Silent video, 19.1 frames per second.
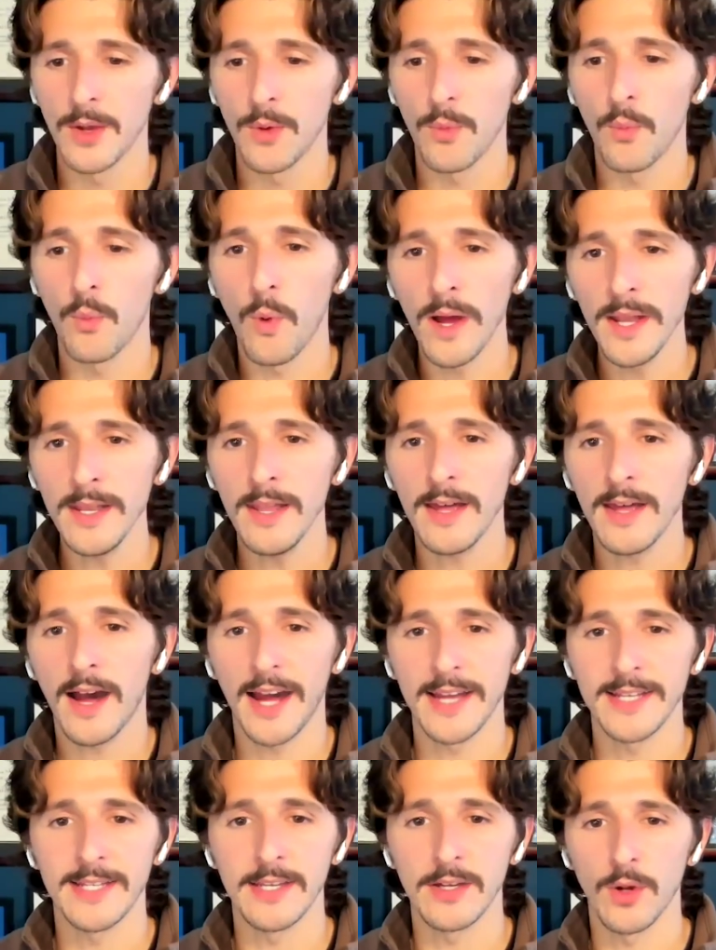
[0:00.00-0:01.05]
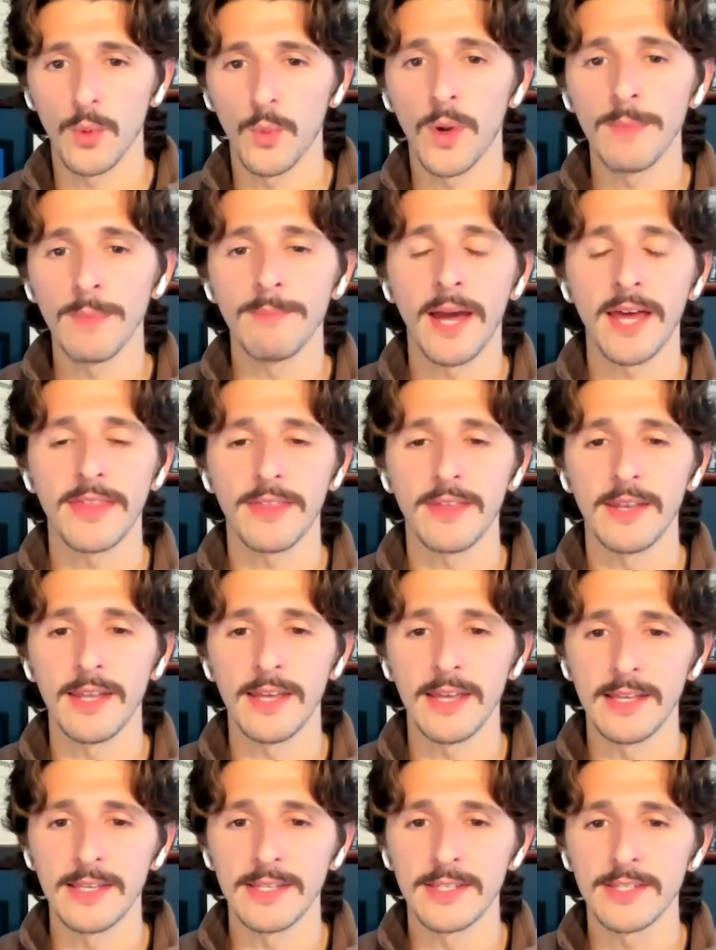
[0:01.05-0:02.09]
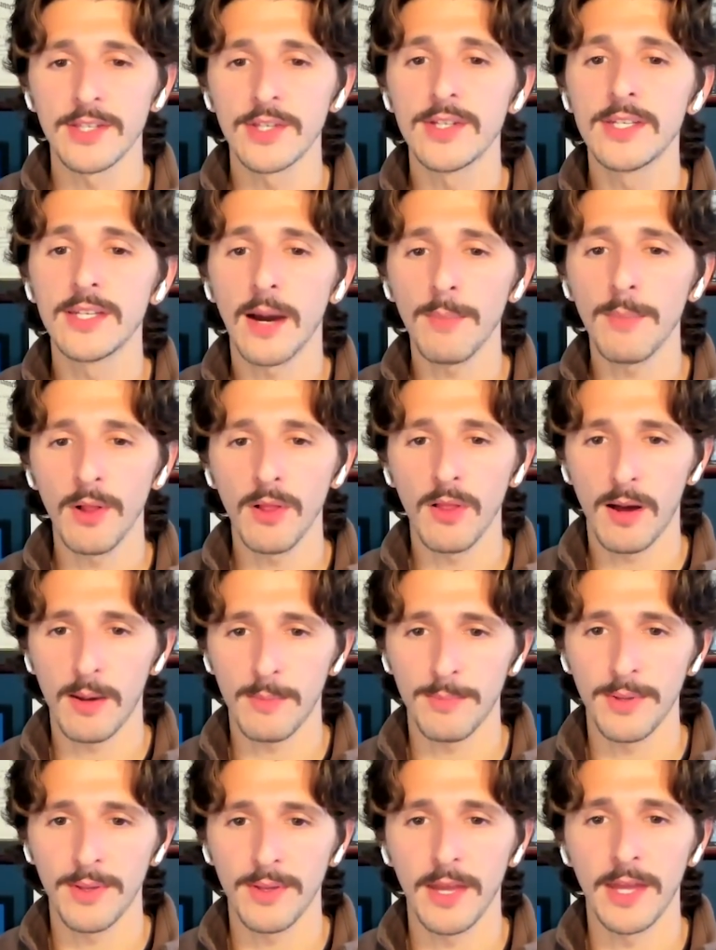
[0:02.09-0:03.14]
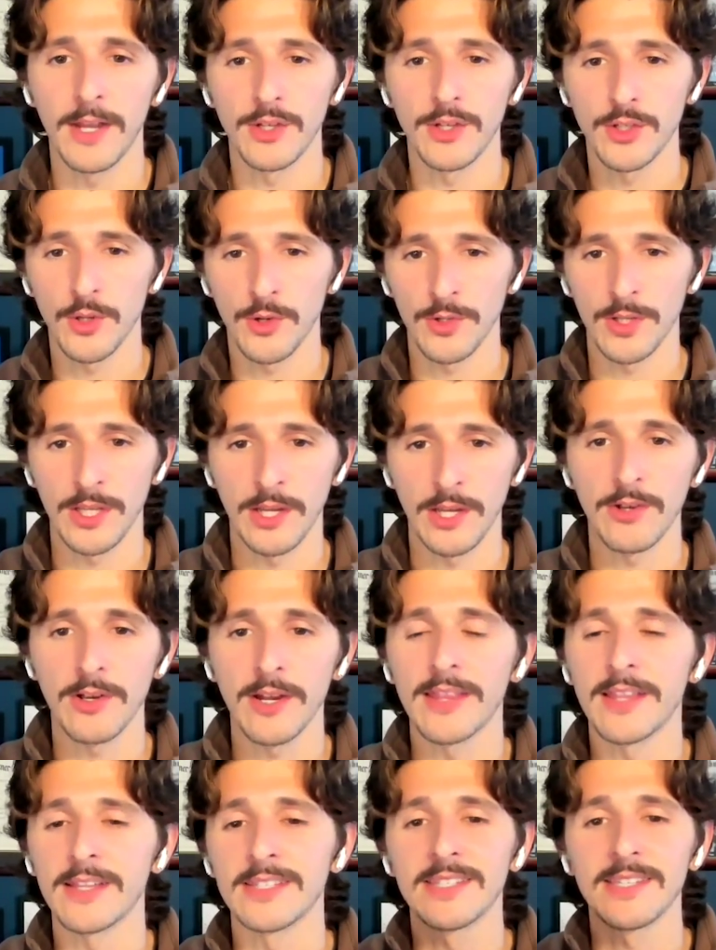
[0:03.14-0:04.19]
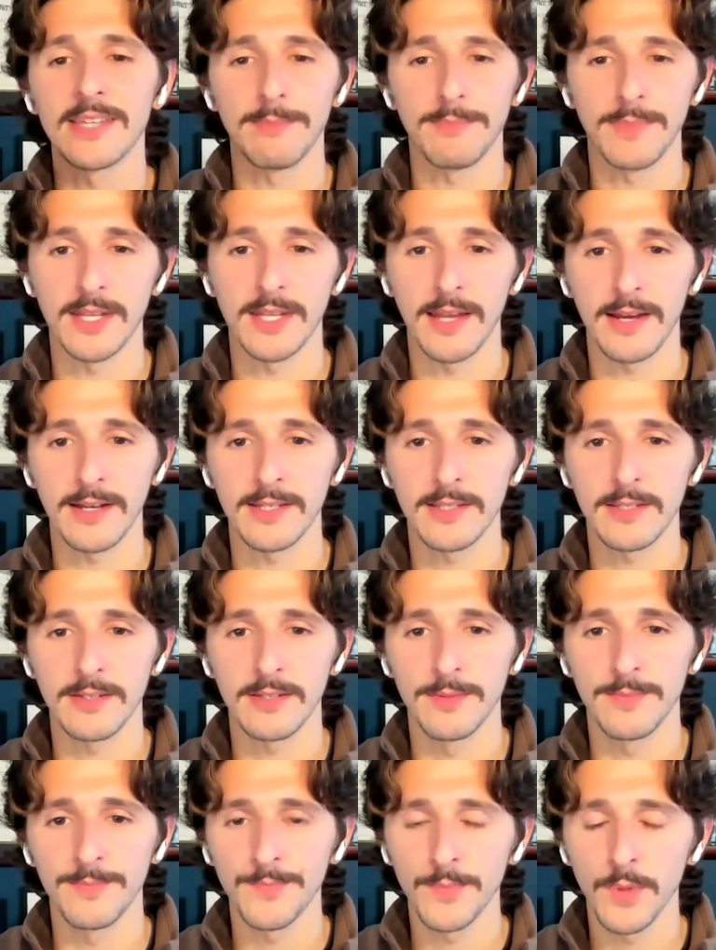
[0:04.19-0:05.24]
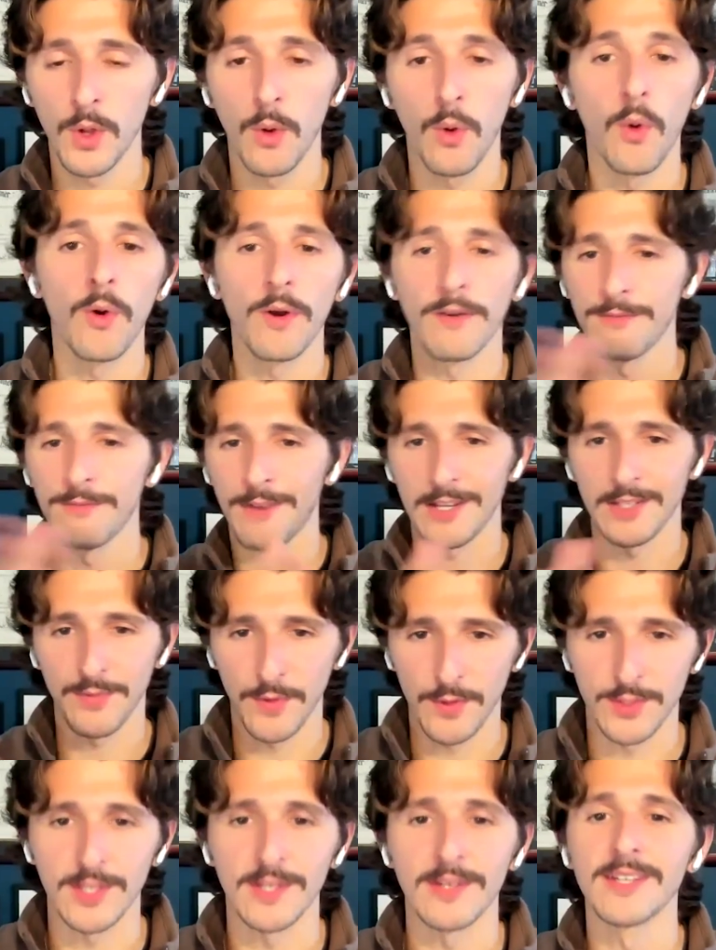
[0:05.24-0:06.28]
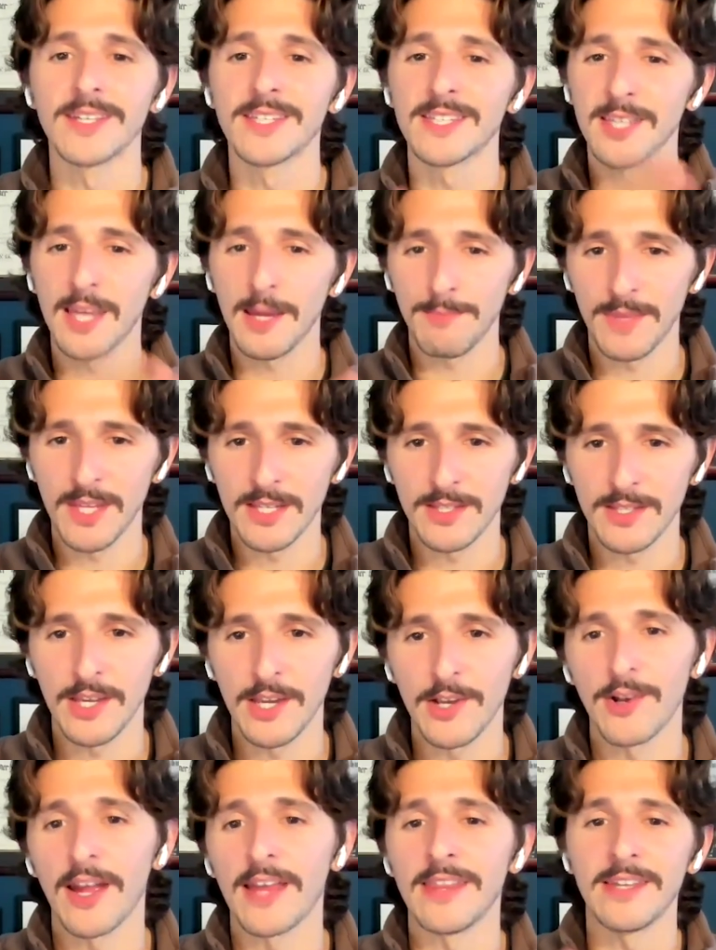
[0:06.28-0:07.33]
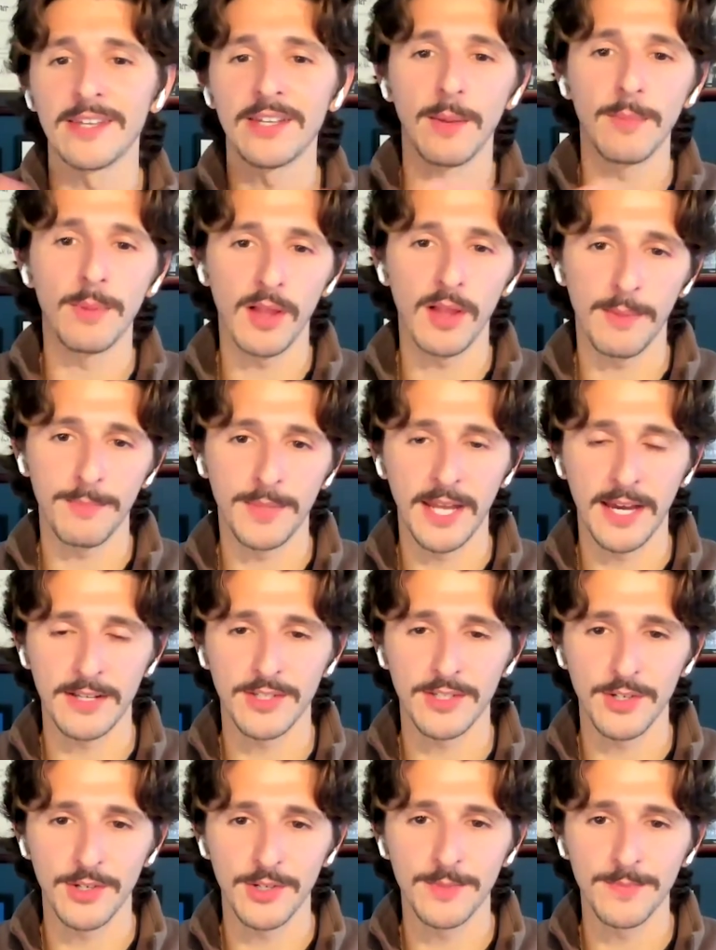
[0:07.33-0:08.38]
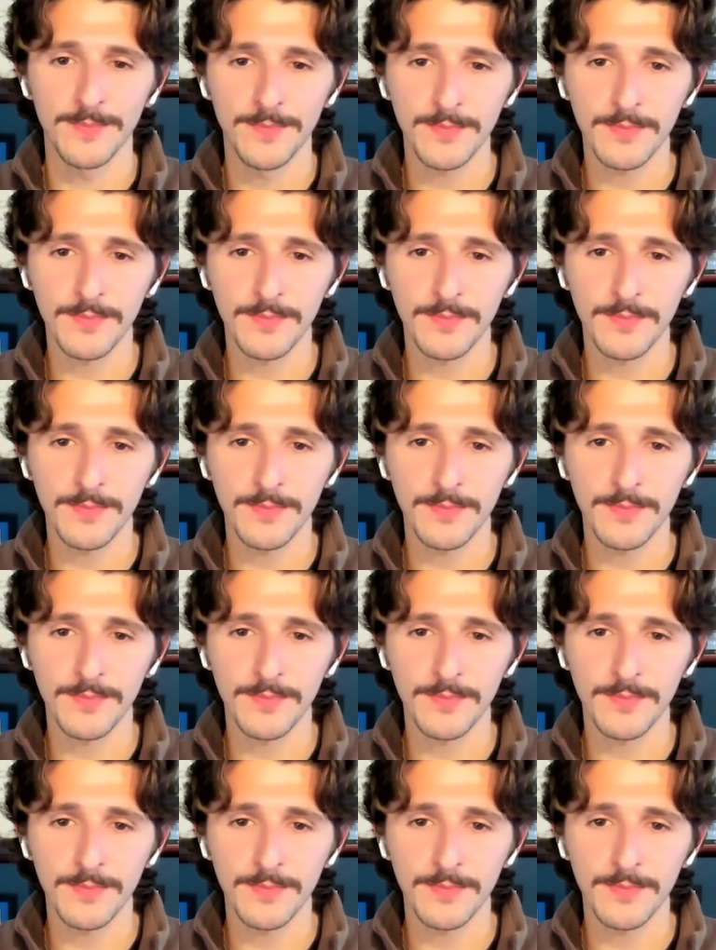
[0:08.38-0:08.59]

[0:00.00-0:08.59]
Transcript: One idea or one method is to double up in a certain year and then skip the next, or vice versa. Skip this year and then double up next year.